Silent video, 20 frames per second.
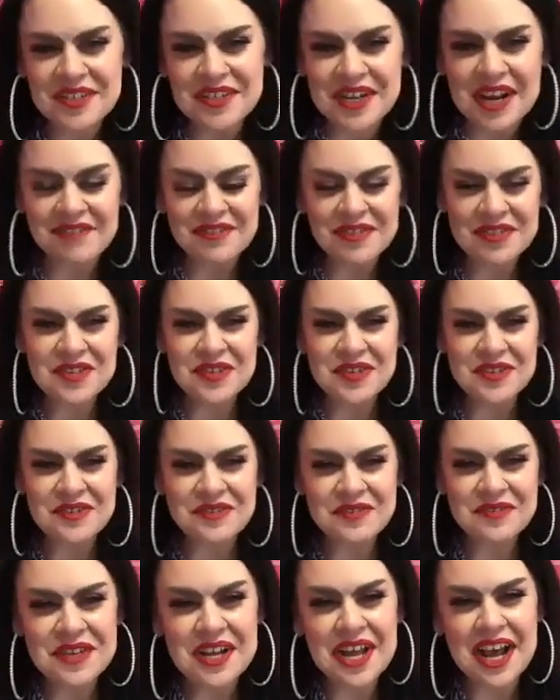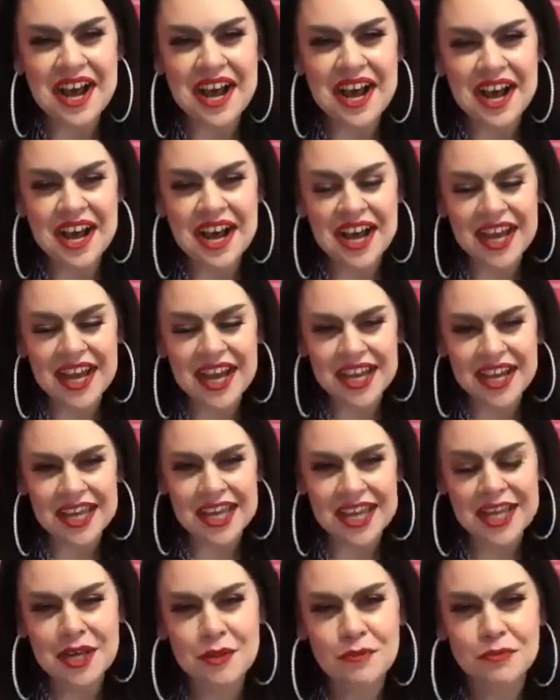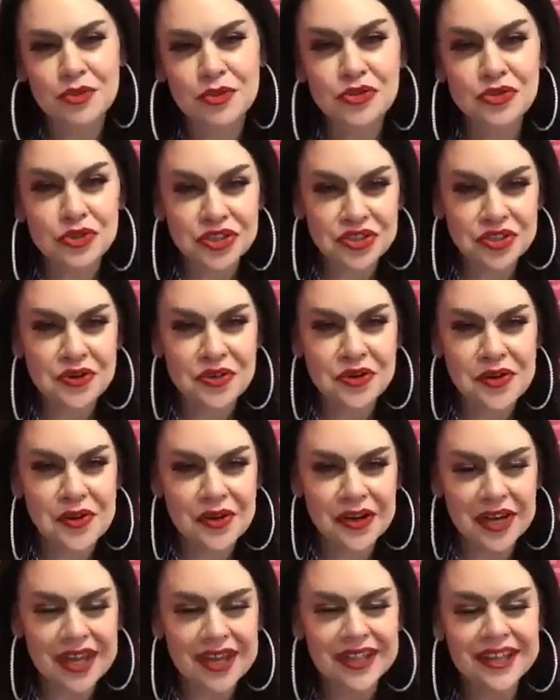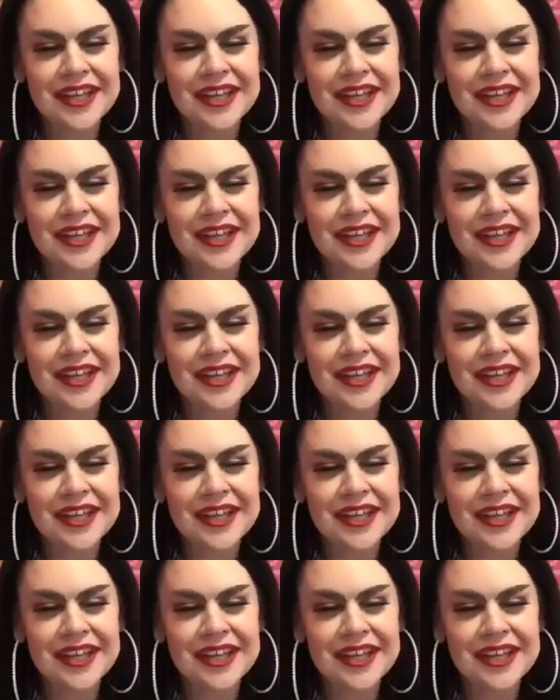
Good afternoon. I am Trisha Noyola.